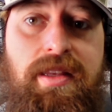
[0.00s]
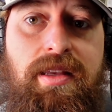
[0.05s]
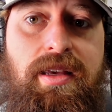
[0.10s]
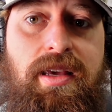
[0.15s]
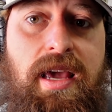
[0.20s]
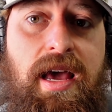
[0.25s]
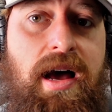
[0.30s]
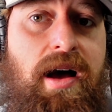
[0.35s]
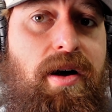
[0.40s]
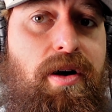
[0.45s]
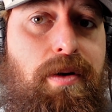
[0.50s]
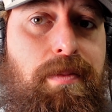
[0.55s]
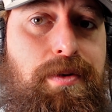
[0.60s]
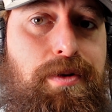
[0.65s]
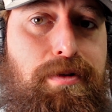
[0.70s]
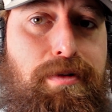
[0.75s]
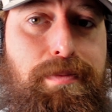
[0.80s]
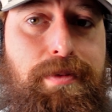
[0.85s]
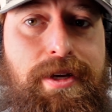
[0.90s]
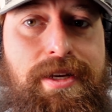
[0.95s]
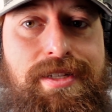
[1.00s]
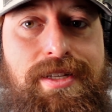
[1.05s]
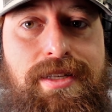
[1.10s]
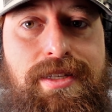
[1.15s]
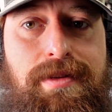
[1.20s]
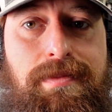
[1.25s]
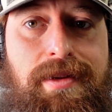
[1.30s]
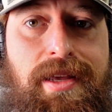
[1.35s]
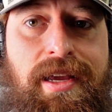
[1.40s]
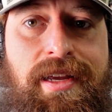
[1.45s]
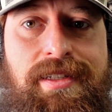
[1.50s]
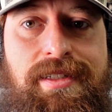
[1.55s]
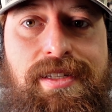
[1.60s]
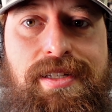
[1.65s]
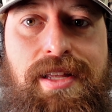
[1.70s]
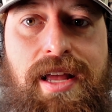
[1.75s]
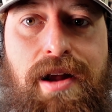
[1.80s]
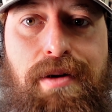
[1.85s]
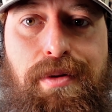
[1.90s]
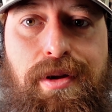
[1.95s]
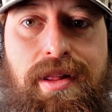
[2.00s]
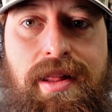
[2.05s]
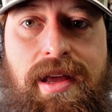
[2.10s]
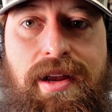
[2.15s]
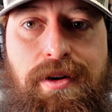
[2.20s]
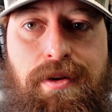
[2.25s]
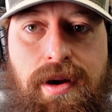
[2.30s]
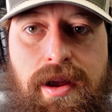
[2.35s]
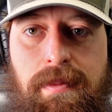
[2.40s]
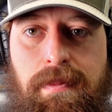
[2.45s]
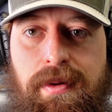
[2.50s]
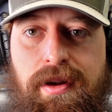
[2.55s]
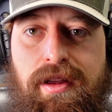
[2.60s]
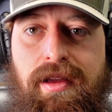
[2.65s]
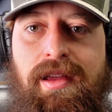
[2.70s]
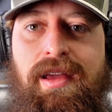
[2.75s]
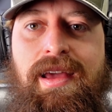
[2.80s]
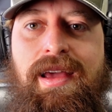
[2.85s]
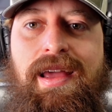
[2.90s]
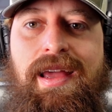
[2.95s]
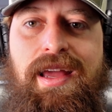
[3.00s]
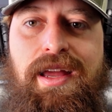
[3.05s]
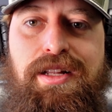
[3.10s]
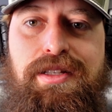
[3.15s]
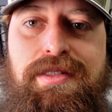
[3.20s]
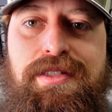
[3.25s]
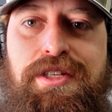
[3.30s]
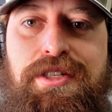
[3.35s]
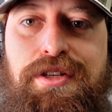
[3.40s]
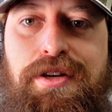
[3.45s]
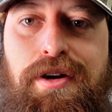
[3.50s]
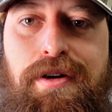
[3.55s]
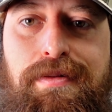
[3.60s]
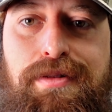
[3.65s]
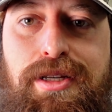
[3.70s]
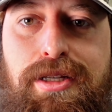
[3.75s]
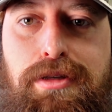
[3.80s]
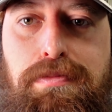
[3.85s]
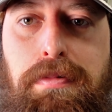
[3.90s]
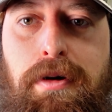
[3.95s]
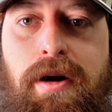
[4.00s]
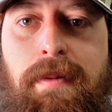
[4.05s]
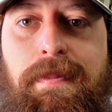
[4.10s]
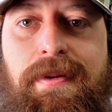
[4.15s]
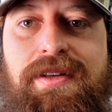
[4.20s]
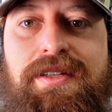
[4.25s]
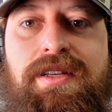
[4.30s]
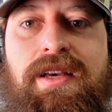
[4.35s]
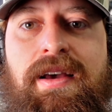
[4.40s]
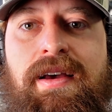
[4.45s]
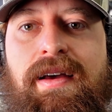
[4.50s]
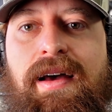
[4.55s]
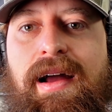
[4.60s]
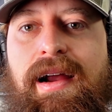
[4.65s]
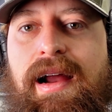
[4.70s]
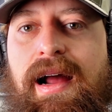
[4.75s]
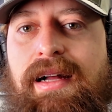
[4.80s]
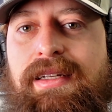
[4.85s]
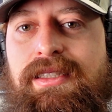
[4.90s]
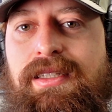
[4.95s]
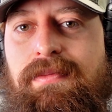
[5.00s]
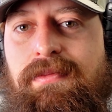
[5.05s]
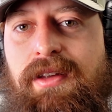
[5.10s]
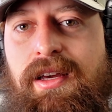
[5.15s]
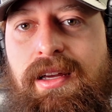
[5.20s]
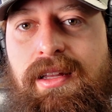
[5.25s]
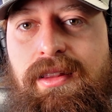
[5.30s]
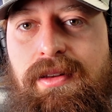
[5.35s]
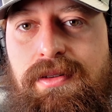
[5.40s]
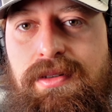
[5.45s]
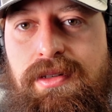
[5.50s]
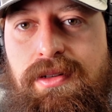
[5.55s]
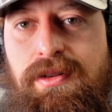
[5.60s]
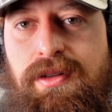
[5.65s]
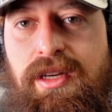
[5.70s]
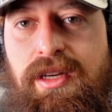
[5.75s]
yeah, I hope to replace it someday because it's not really that great, but it serves its purpose. I got some like those little